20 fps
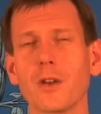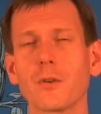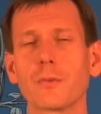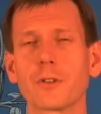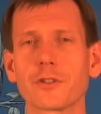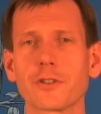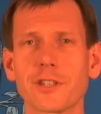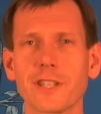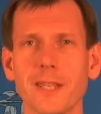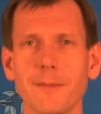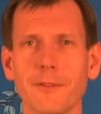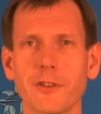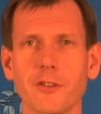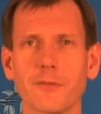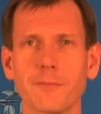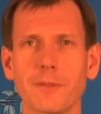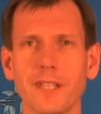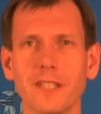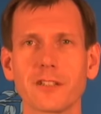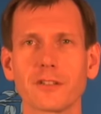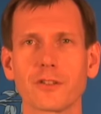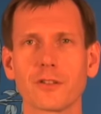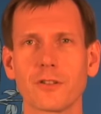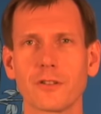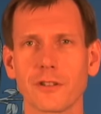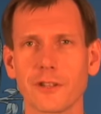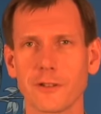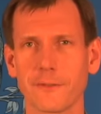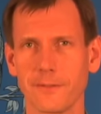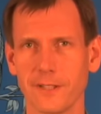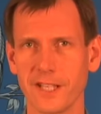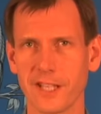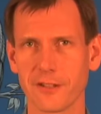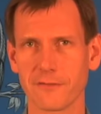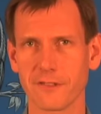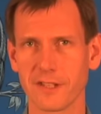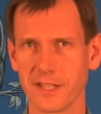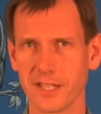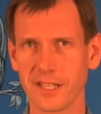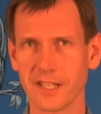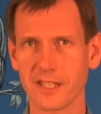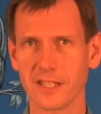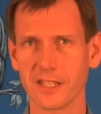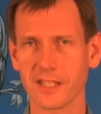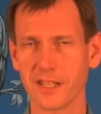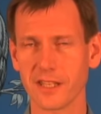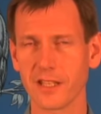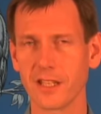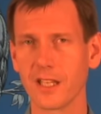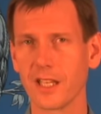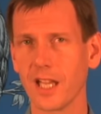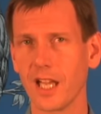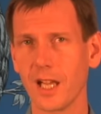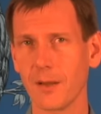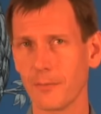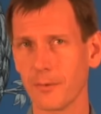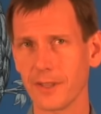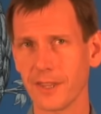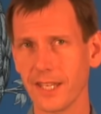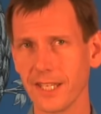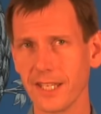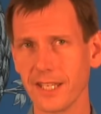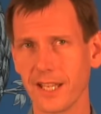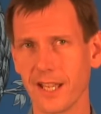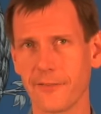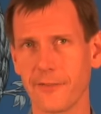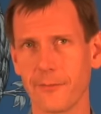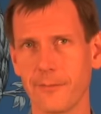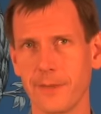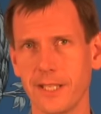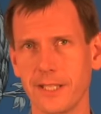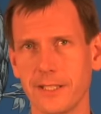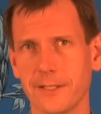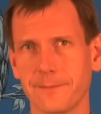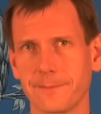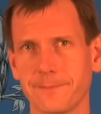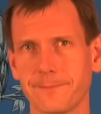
which seems to be the cause of least resistance uh, with any government.